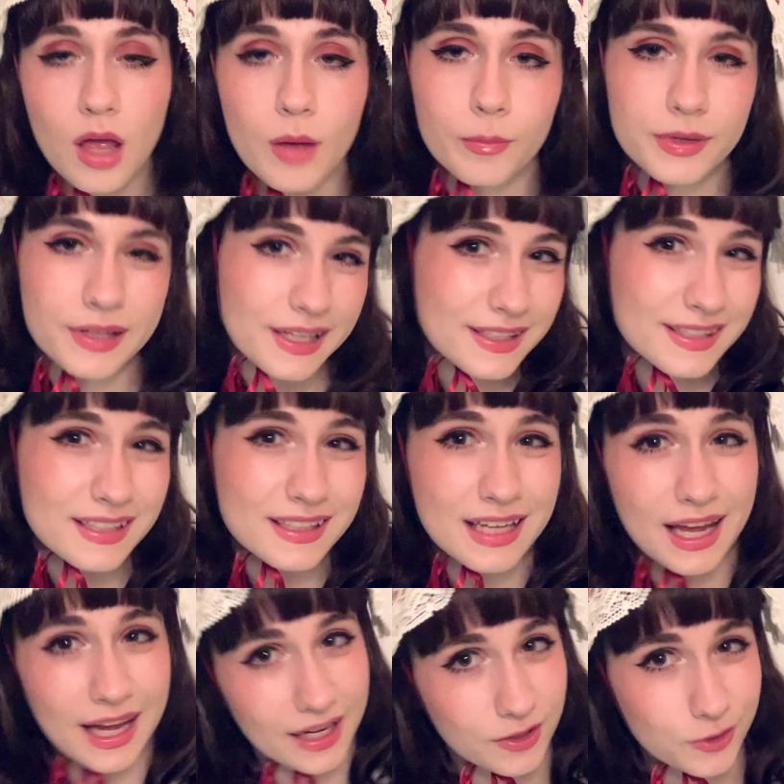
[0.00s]
but isn't
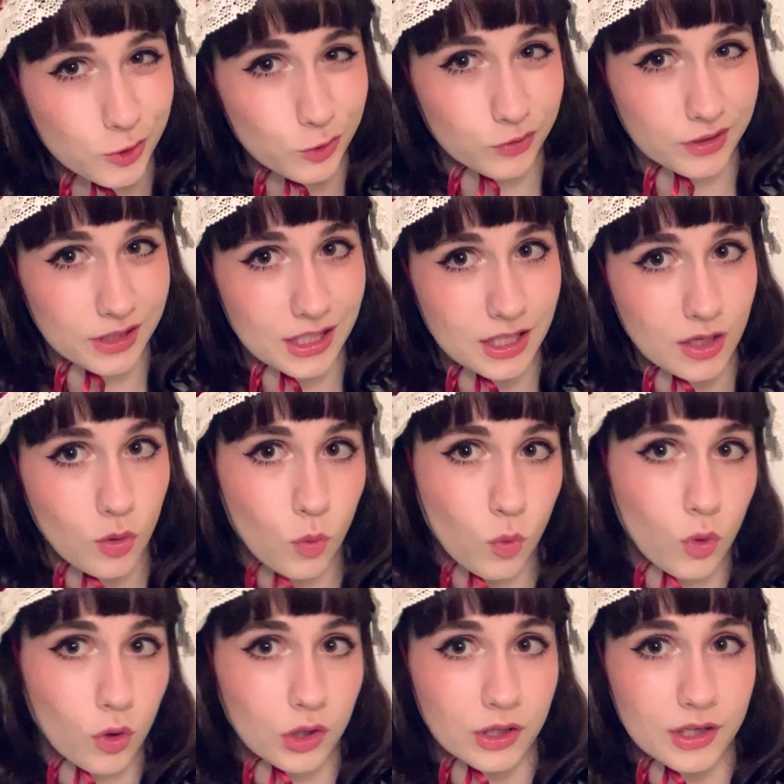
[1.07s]
actually
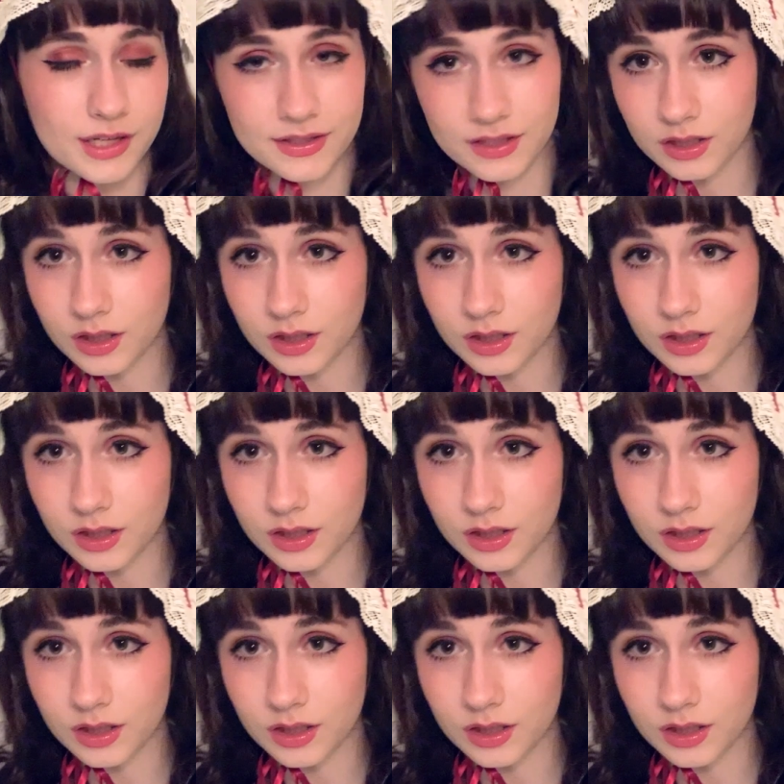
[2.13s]
or isn't